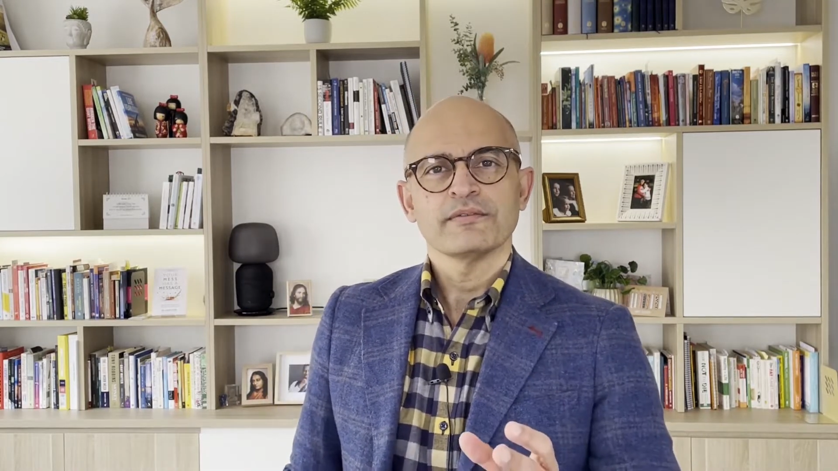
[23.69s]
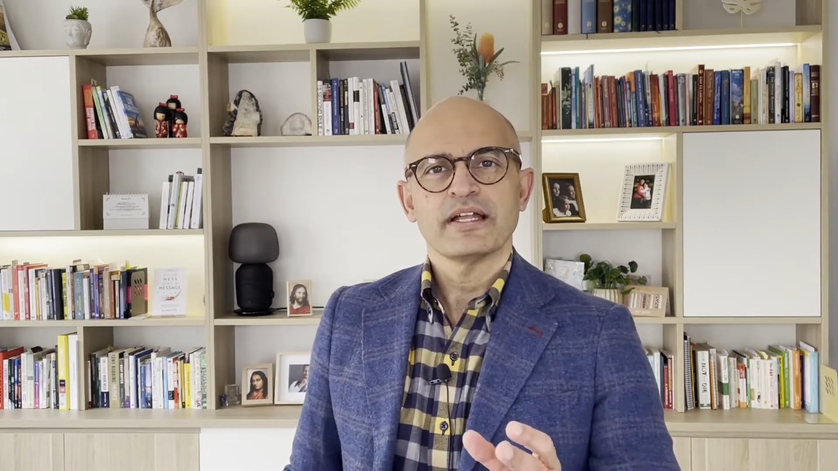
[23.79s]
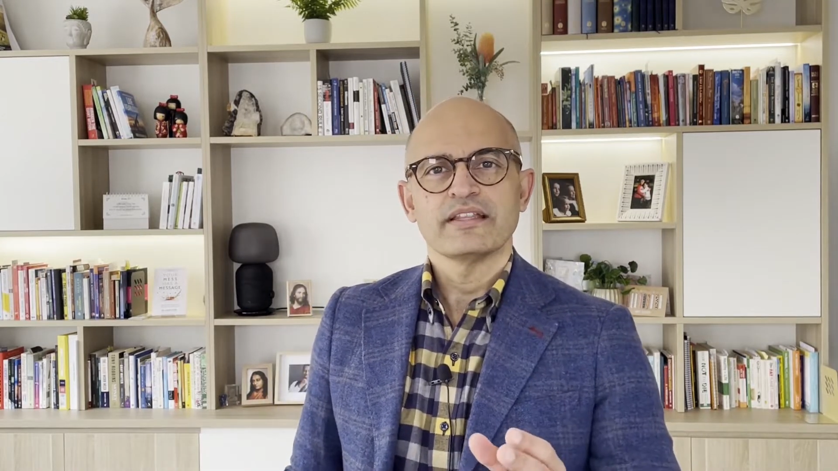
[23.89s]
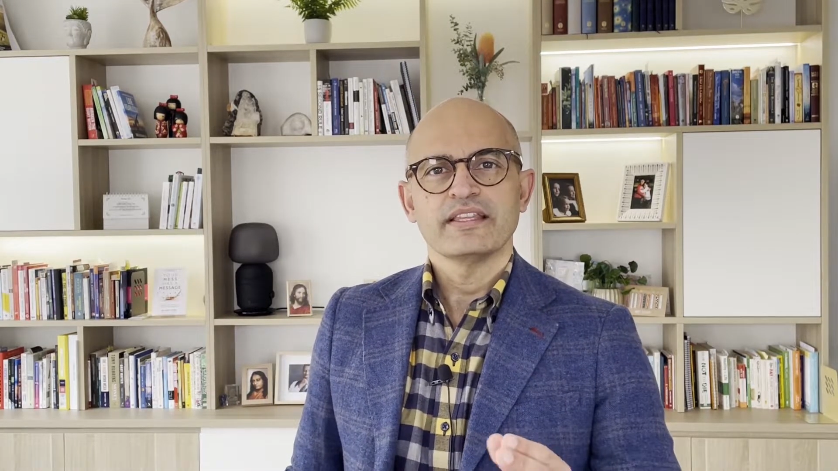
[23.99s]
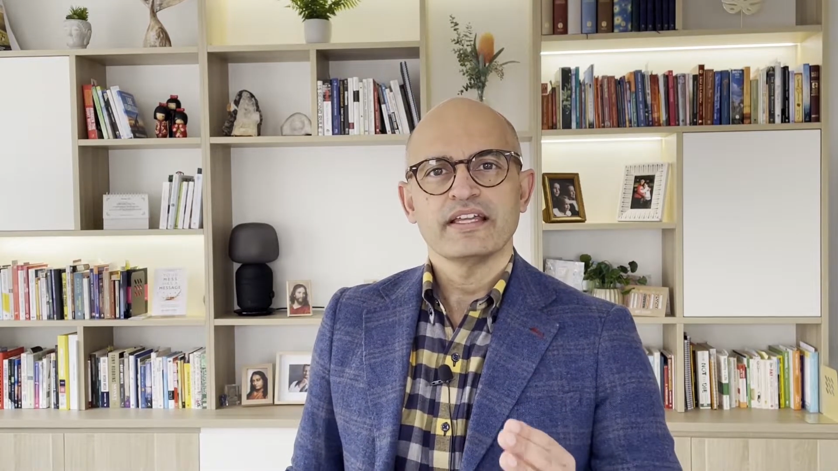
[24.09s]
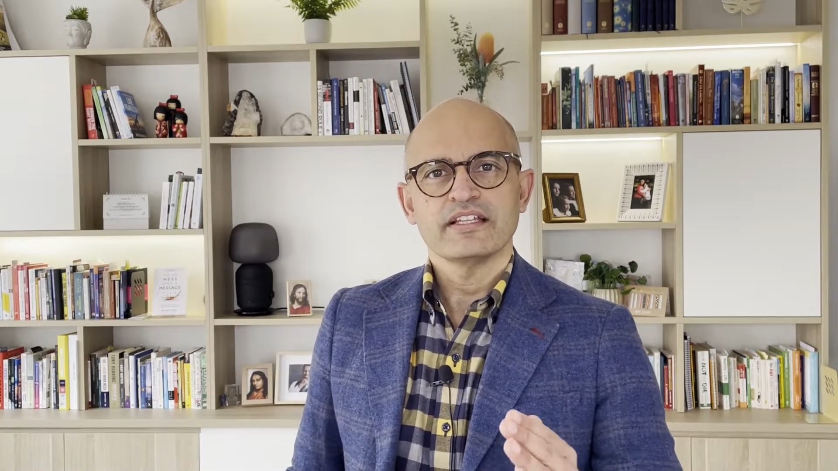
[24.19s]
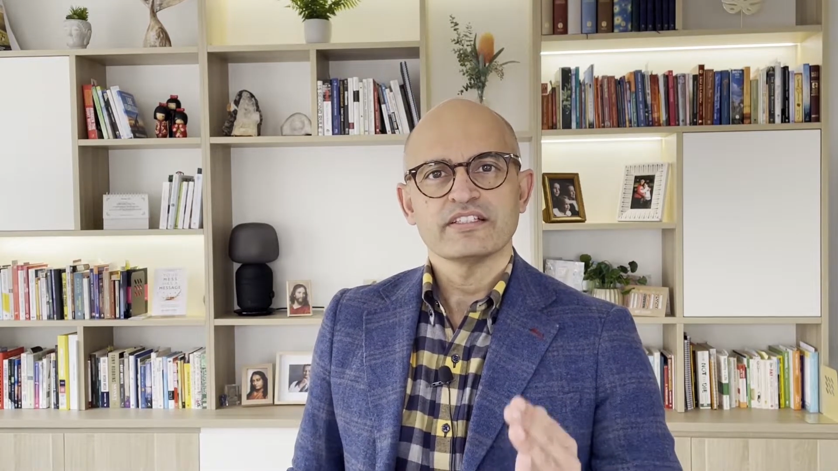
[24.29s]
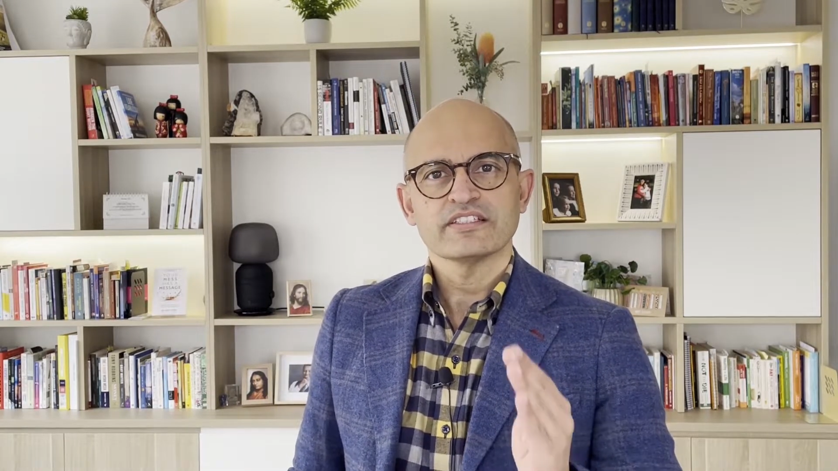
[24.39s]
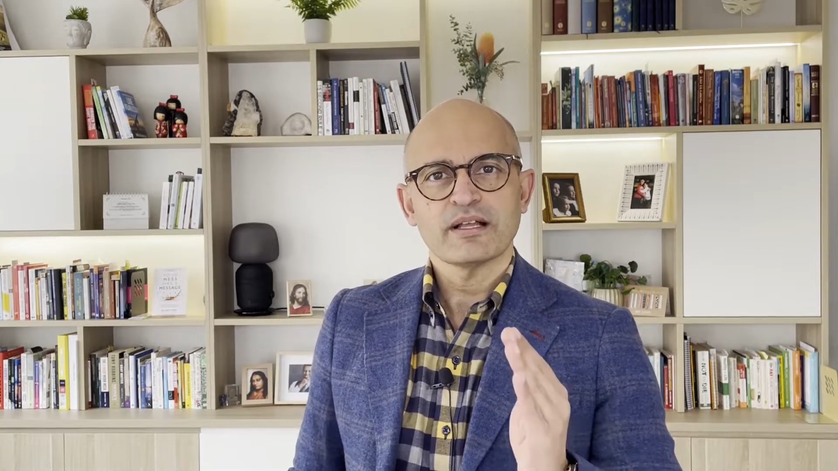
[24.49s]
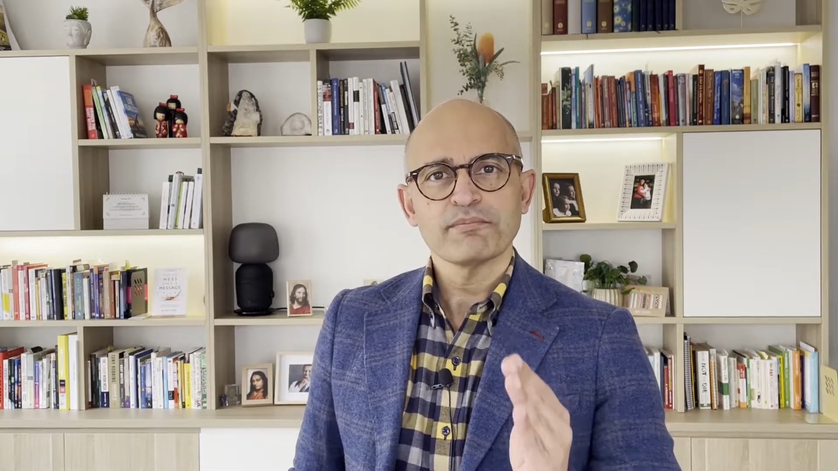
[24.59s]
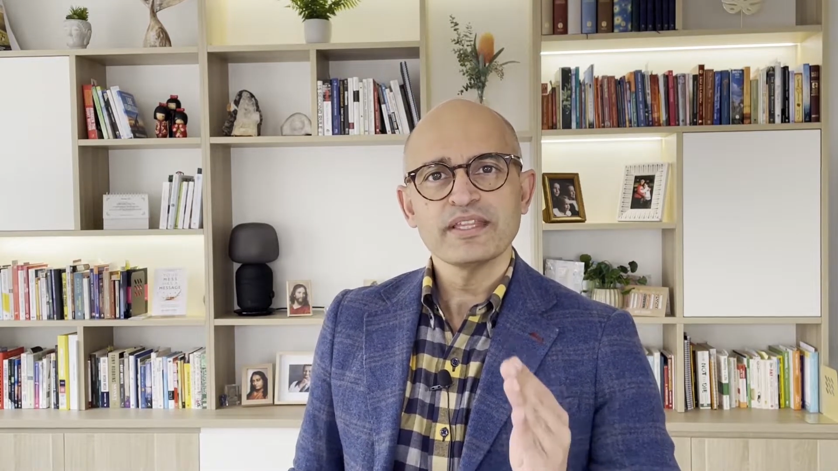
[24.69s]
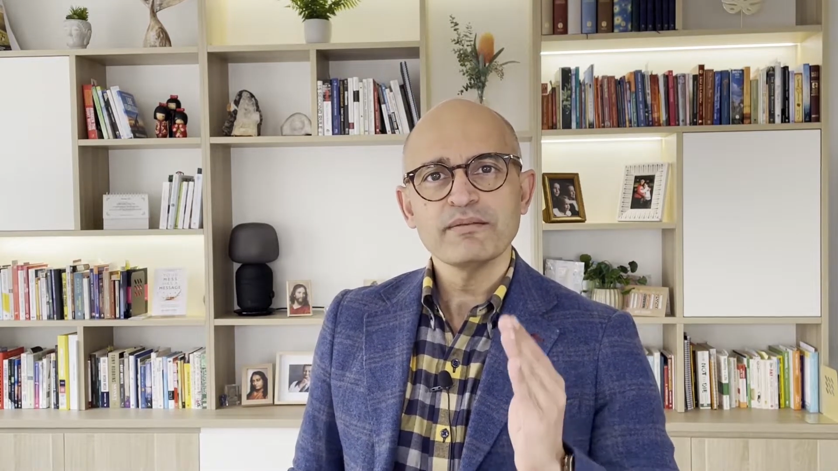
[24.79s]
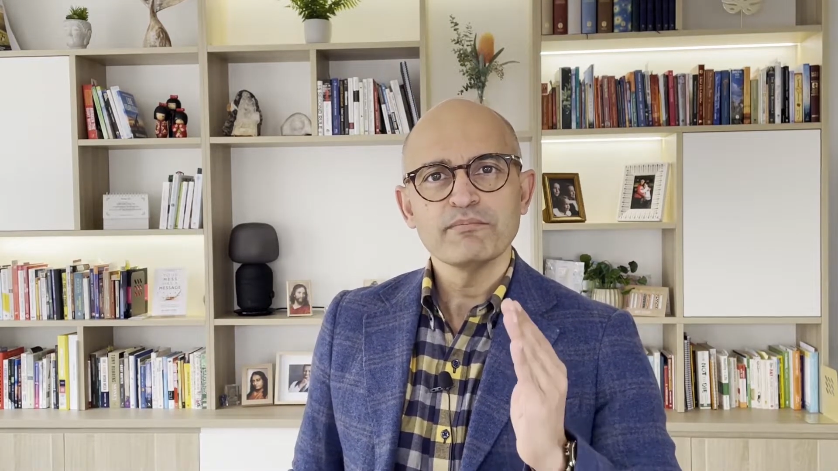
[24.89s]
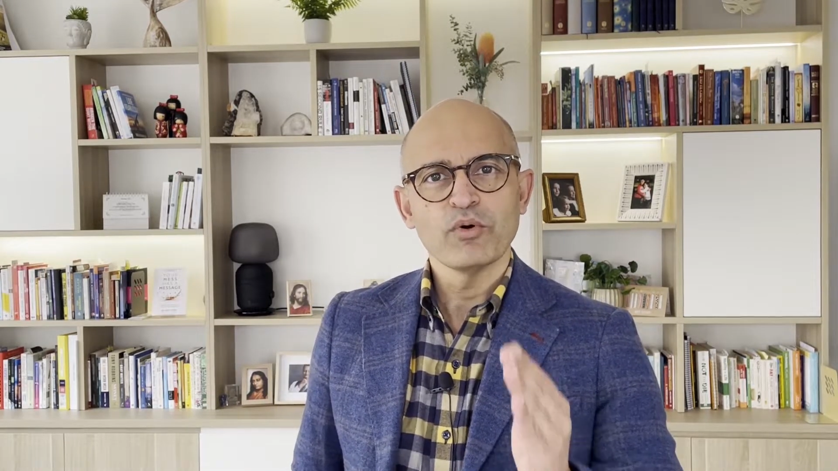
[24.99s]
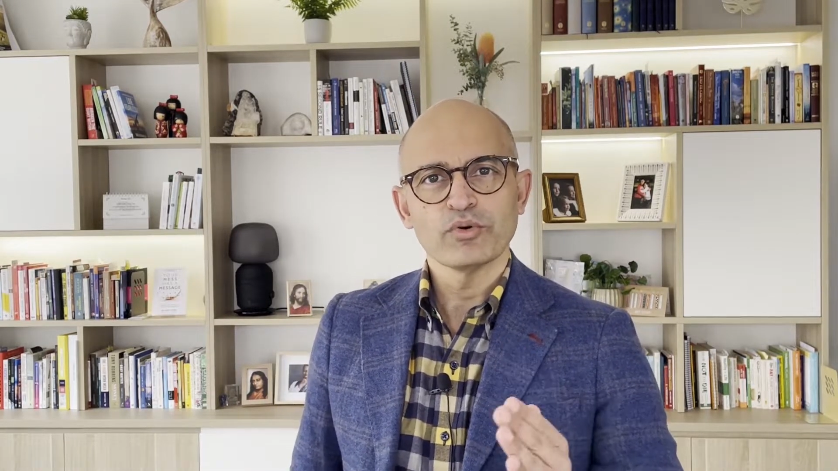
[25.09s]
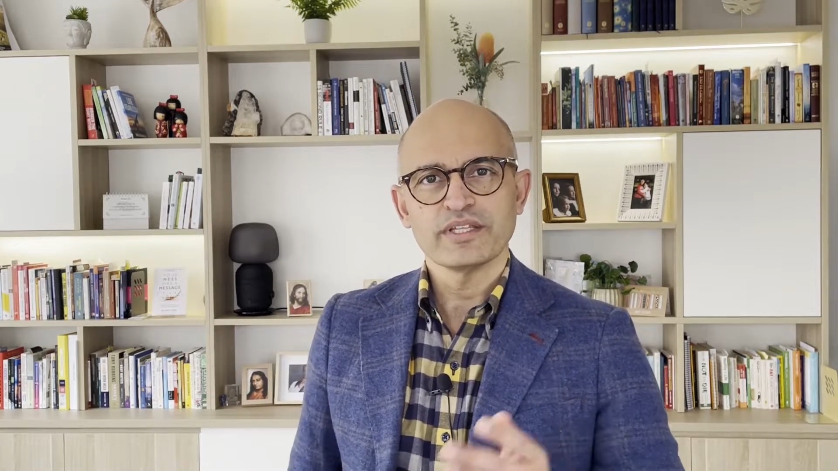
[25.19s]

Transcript: that there is something more